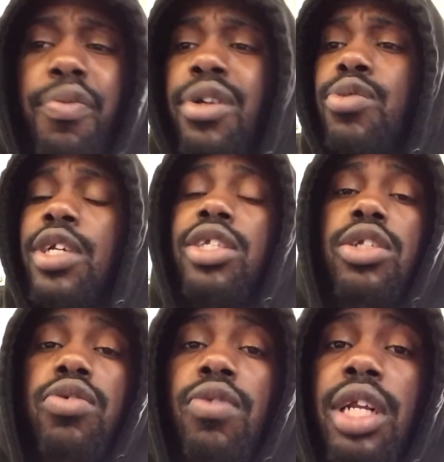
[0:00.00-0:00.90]
Friends we could
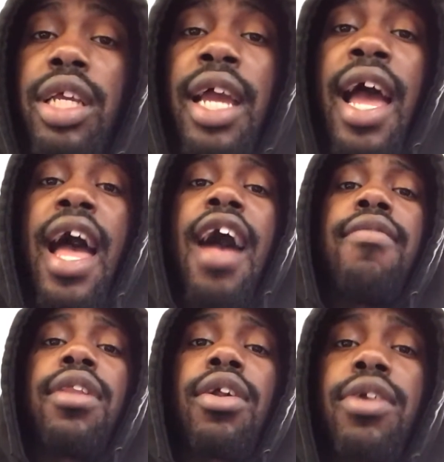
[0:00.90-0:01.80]
just really
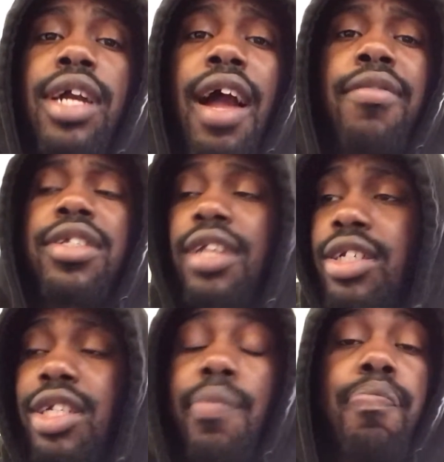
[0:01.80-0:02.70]
have a learning
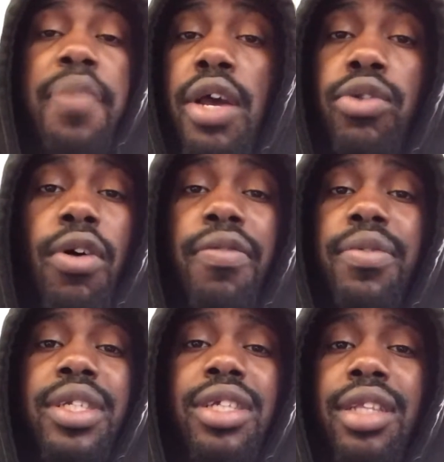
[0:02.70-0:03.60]
conversation and build off
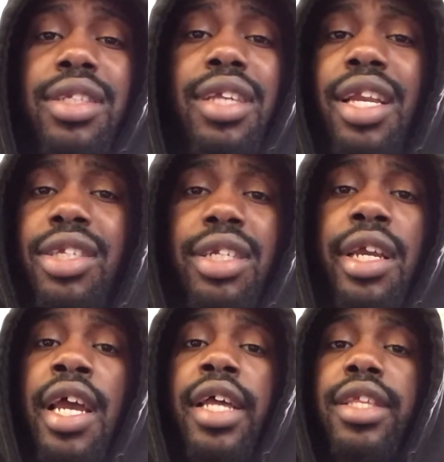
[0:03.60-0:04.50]
of each other's energy.